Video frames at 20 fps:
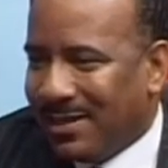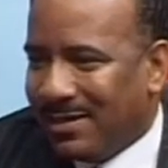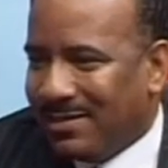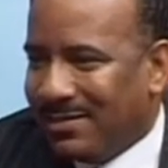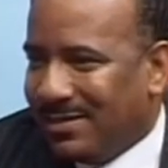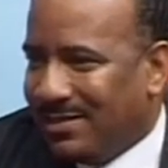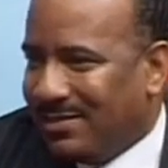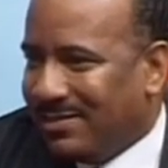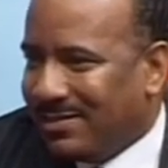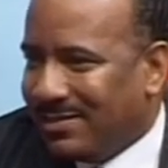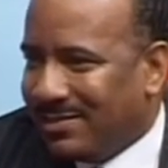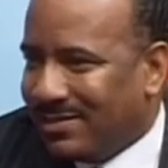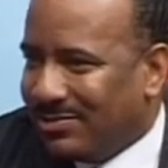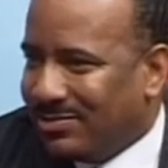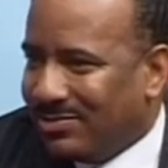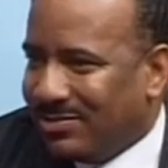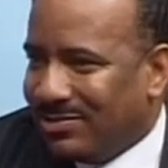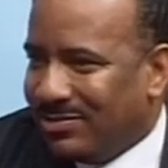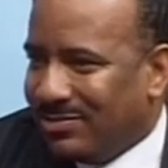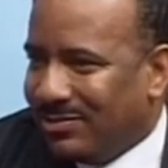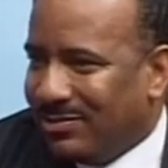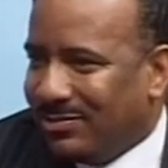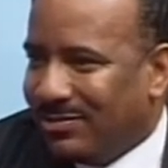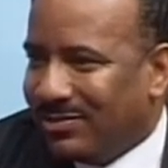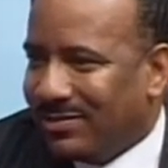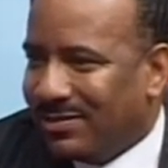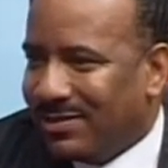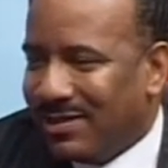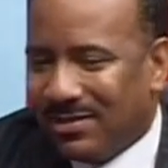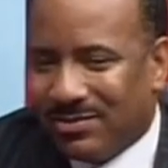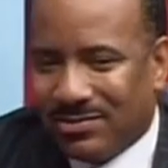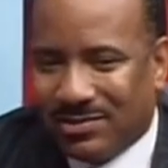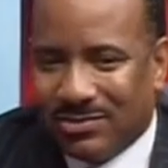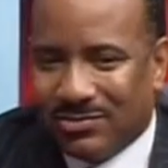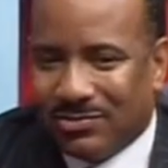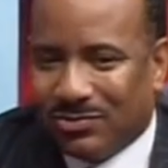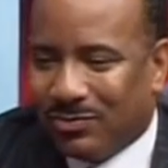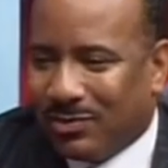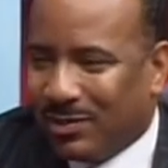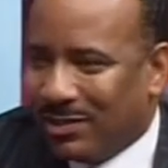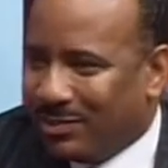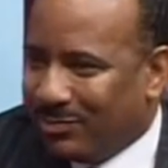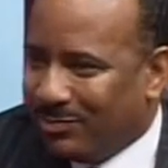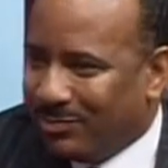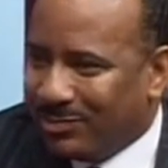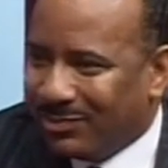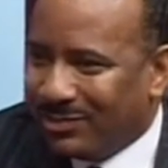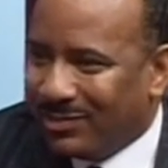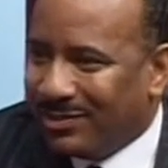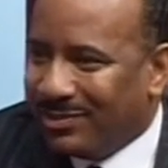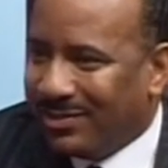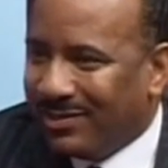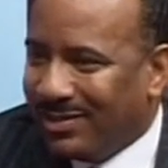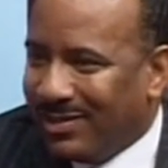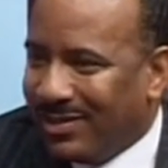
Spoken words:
in the country, you know. There's no animals here.